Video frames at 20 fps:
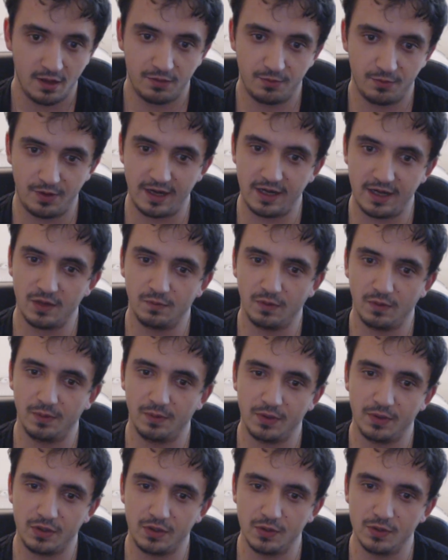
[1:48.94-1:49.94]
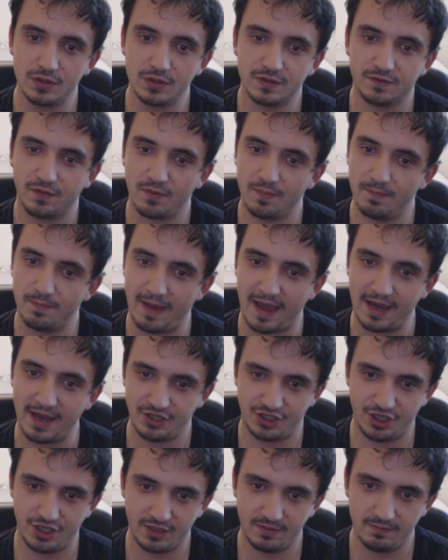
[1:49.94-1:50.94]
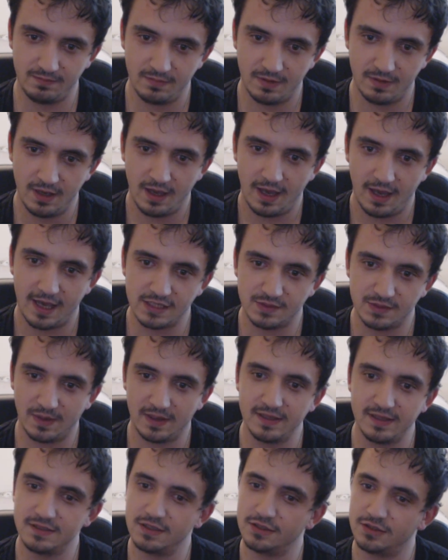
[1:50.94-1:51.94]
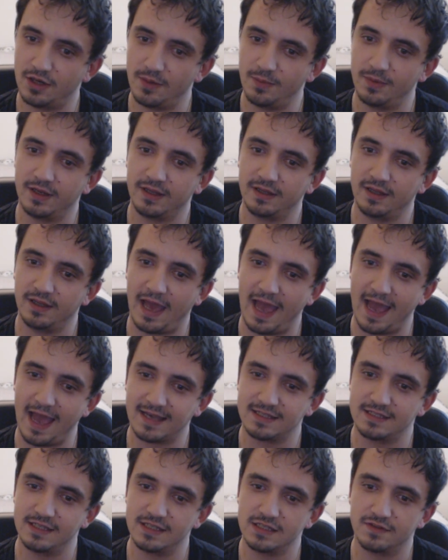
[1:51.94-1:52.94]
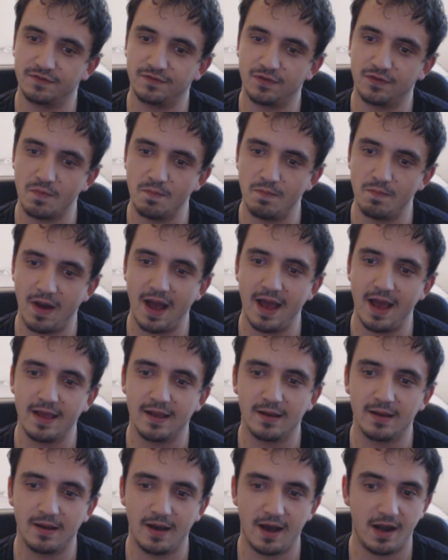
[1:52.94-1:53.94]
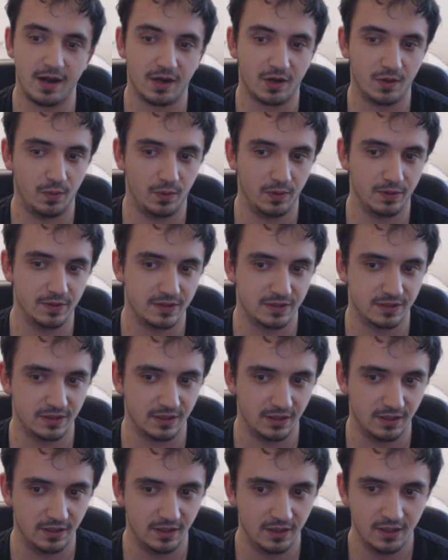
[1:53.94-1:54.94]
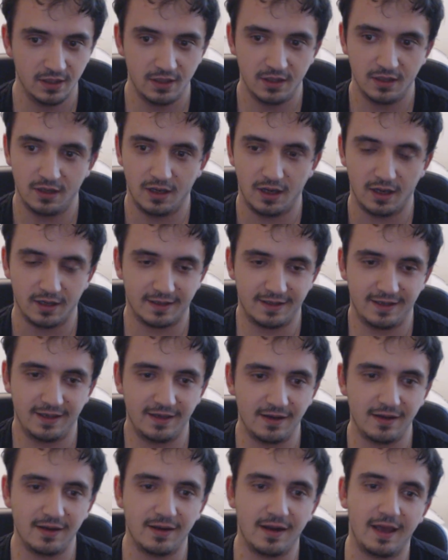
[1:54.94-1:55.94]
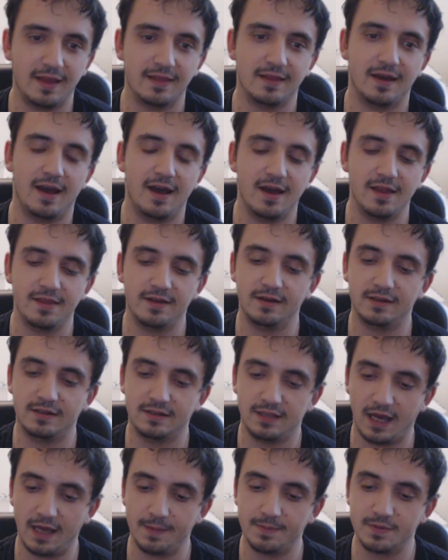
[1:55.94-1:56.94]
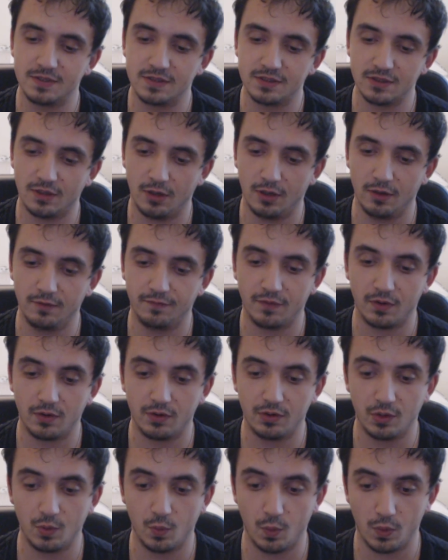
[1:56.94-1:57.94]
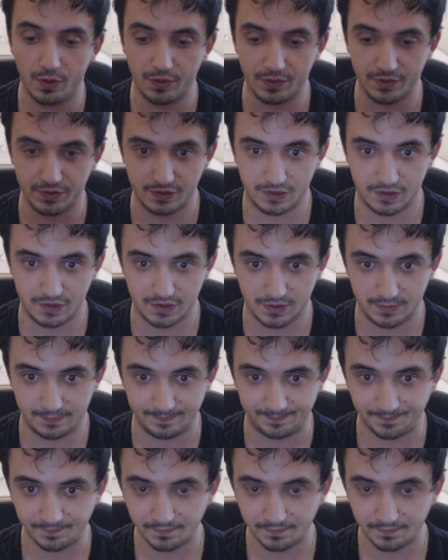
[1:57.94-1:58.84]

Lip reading: The rating will be used for matching, as well as determining access for buying higher quality gear and other types of rewards.